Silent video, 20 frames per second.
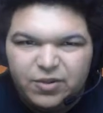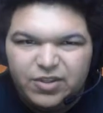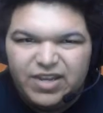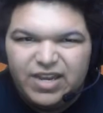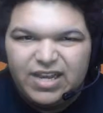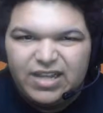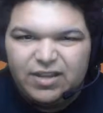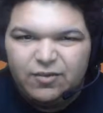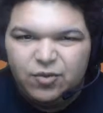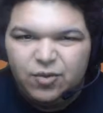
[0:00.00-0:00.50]
of
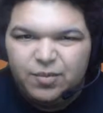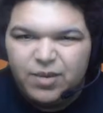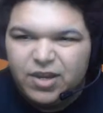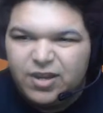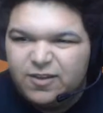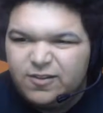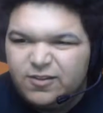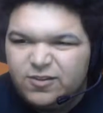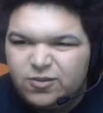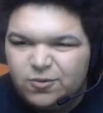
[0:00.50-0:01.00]
really high level
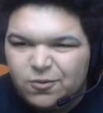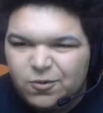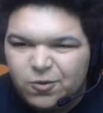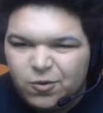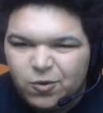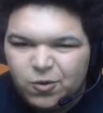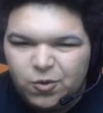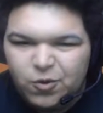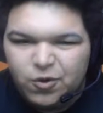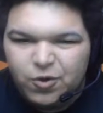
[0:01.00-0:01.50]
mons,
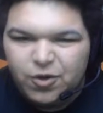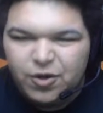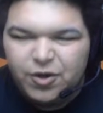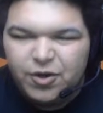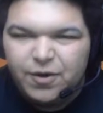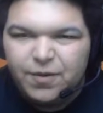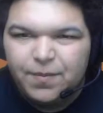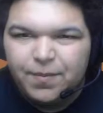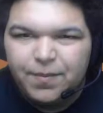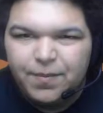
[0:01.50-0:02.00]

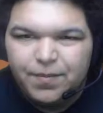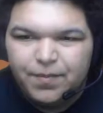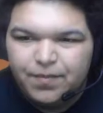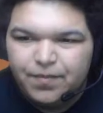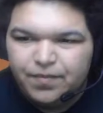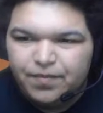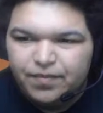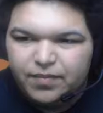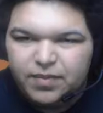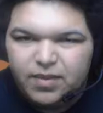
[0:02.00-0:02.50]
or
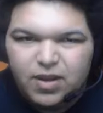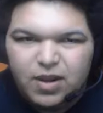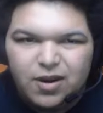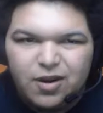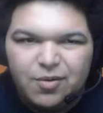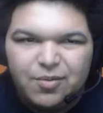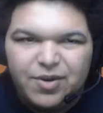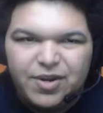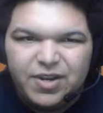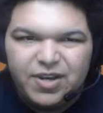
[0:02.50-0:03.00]

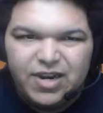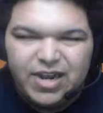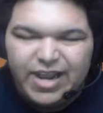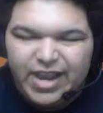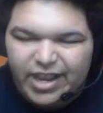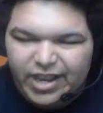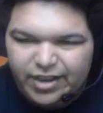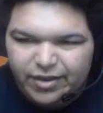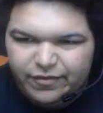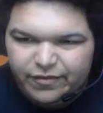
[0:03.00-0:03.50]
are we gonna
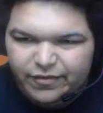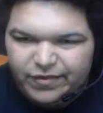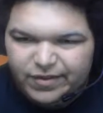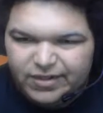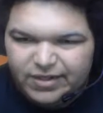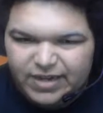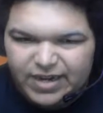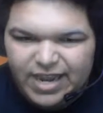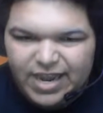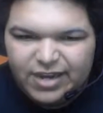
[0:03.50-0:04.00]
have
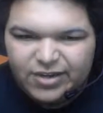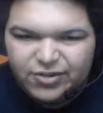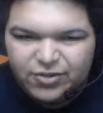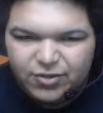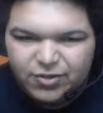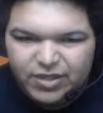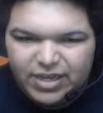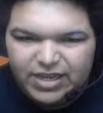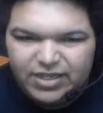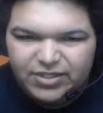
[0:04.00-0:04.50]
an actual,